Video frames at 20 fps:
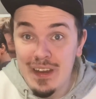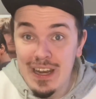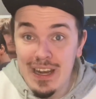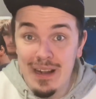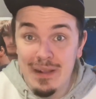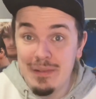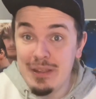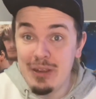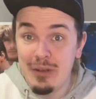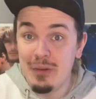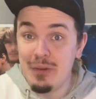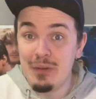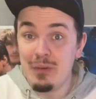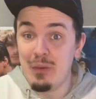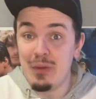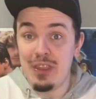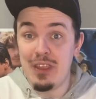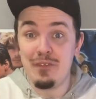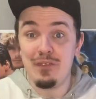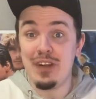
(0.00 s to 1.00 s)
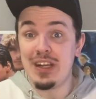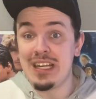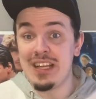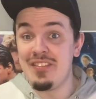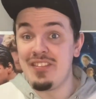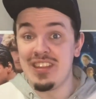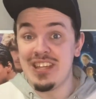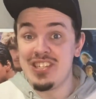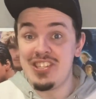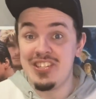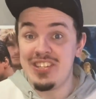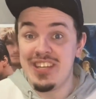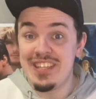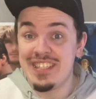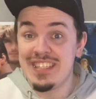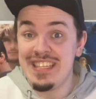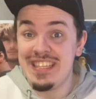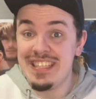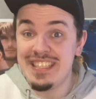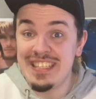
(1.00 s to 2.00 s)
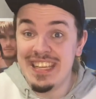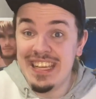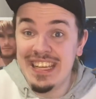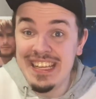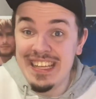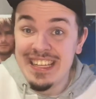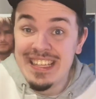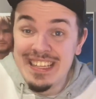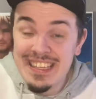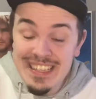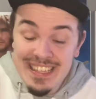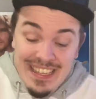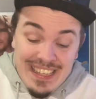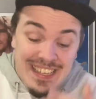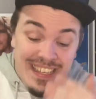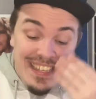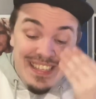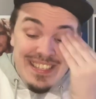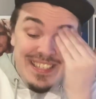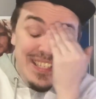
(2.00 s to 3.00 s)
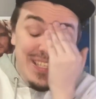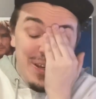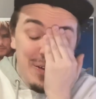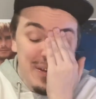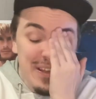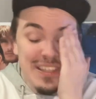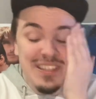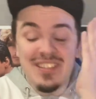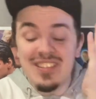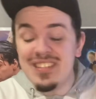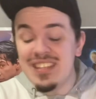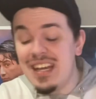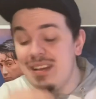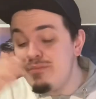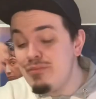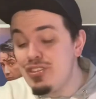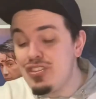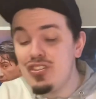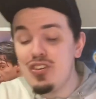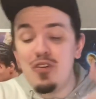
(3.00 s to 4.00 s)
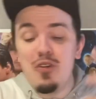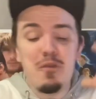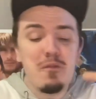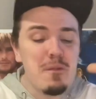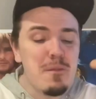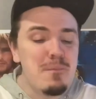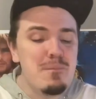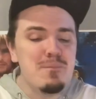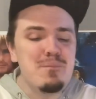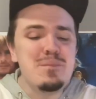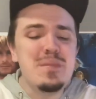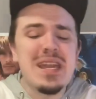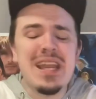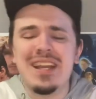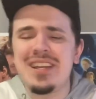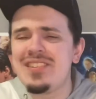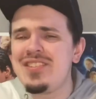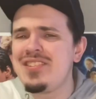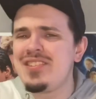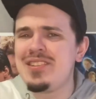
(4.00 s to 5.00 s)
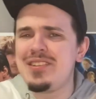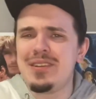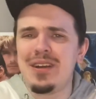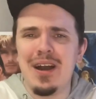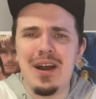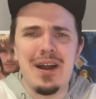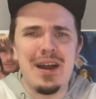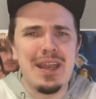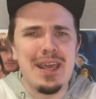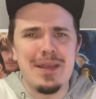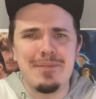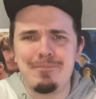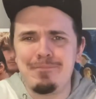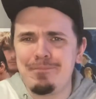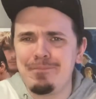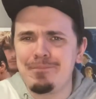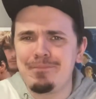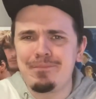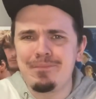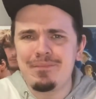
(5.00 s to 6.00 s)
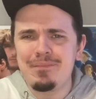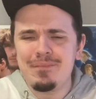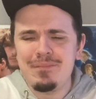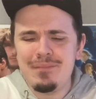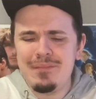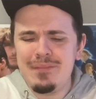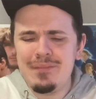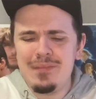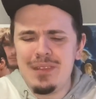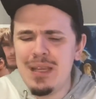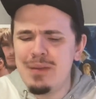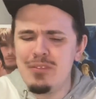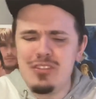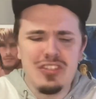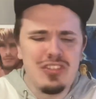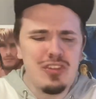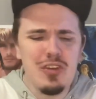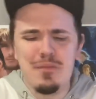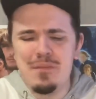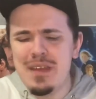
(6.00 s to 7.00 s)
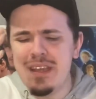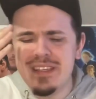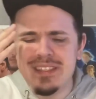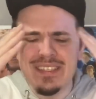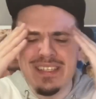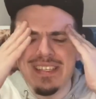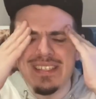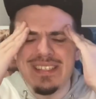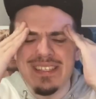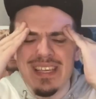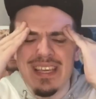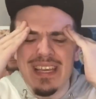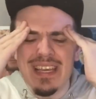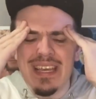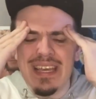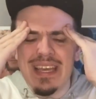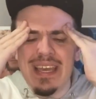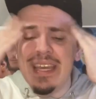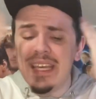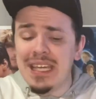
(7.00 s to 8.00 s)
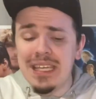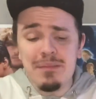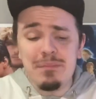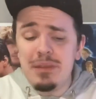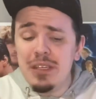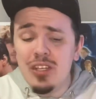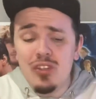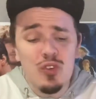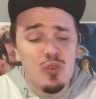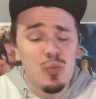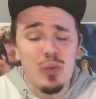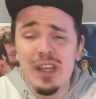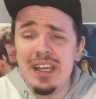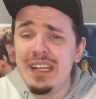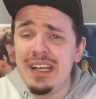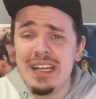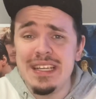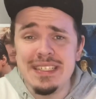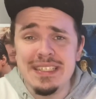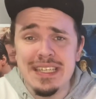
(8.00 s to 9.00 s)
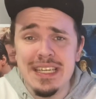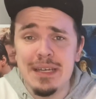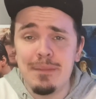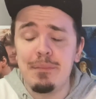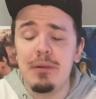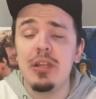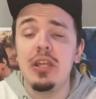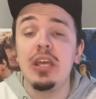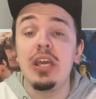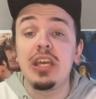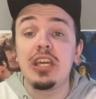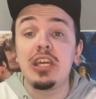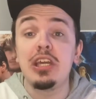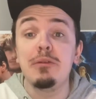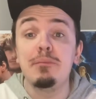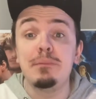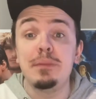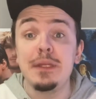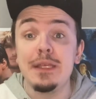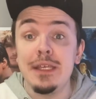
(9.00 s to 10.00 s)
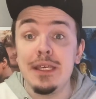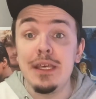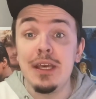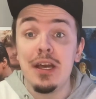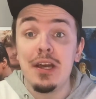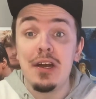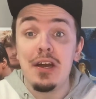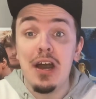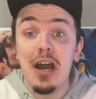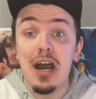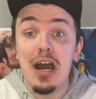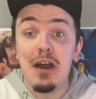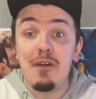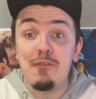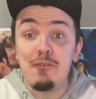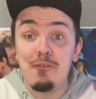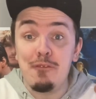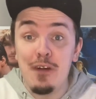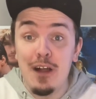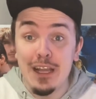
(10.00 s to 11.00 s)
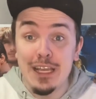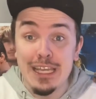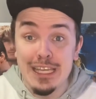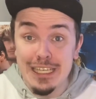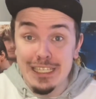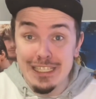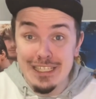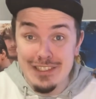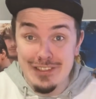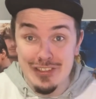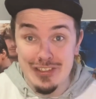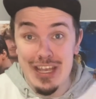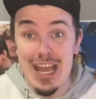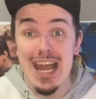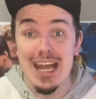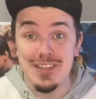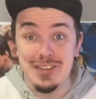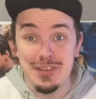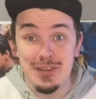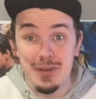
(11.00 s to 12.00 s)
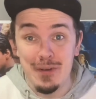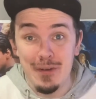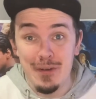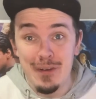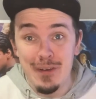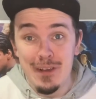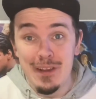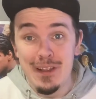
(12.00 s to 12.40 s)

And I'm like, well, what the fuck is this shit? Like, so it's just, I'm so mixed on it. I'm just so mixed because it can be a great idea, but it could be a fucking disaster.